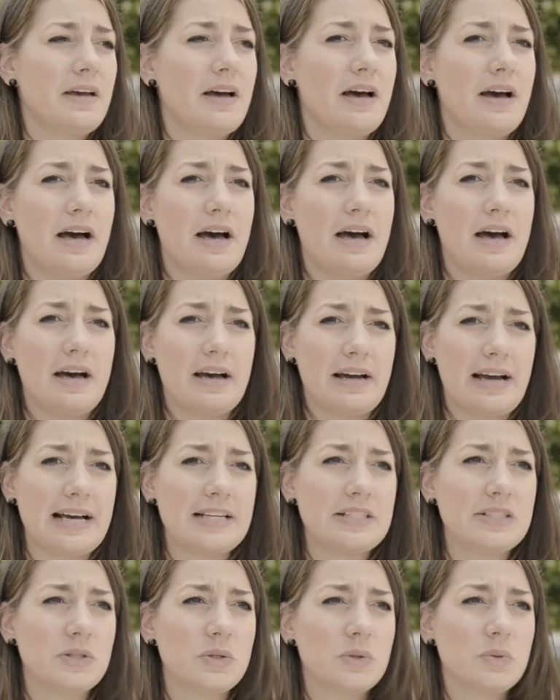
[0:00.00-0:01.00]

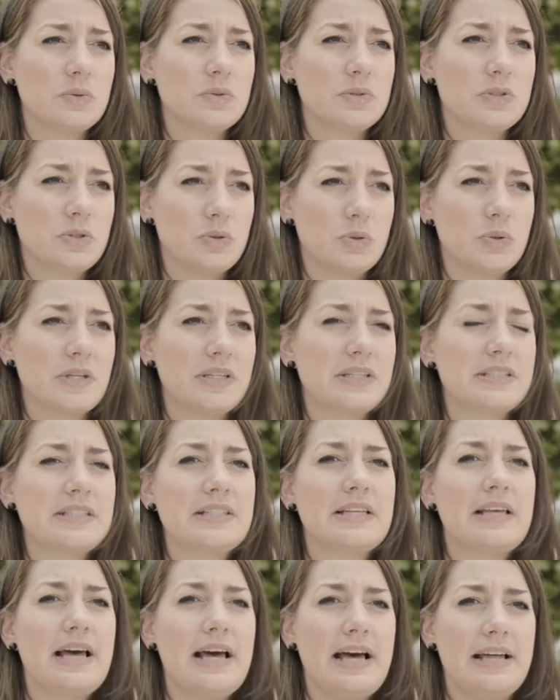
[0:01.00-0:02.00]
high school
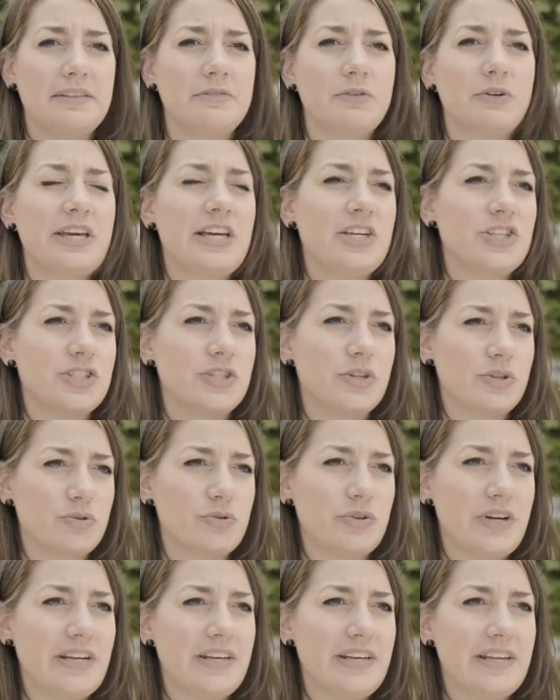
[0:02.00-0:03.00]
students and vocational
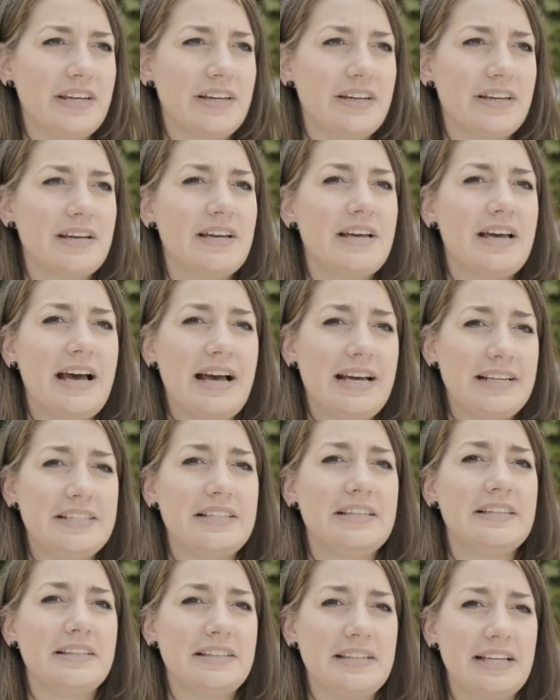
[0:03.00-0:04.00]
training. I
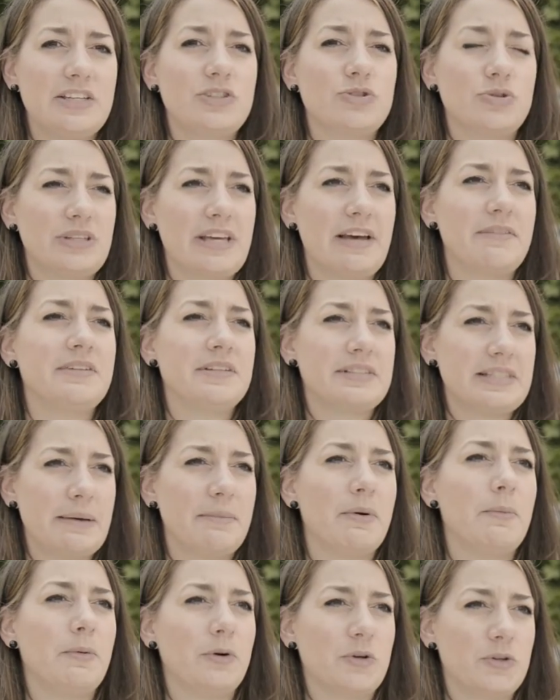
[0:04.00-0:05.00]
think that they should have the
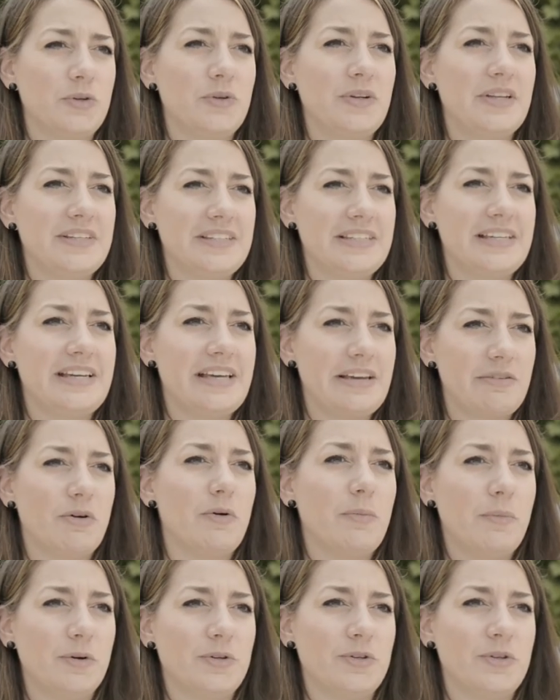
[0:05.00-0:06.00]
same opportunity,
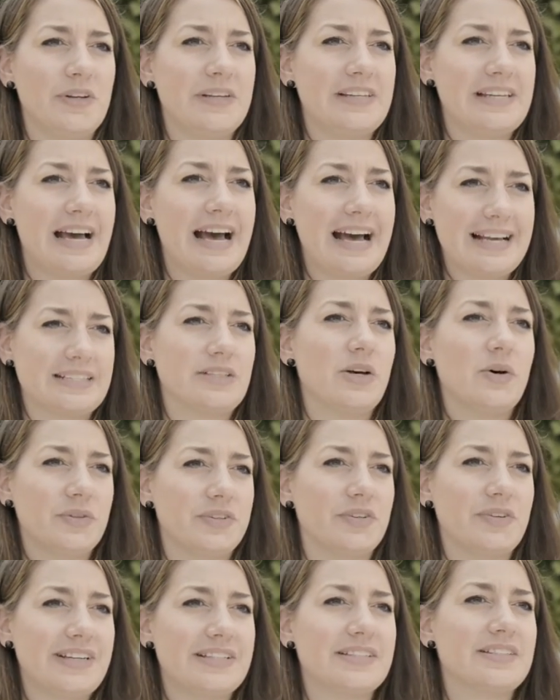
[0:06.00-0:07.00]
equal opportunity as all
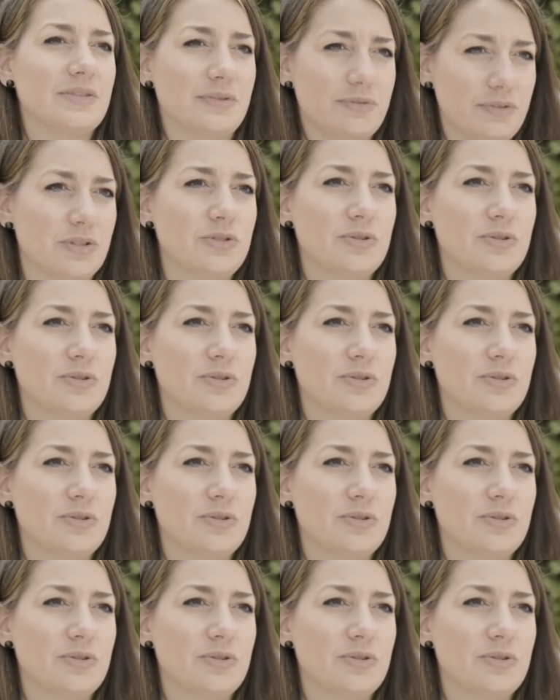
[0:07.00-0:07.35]
the rest of the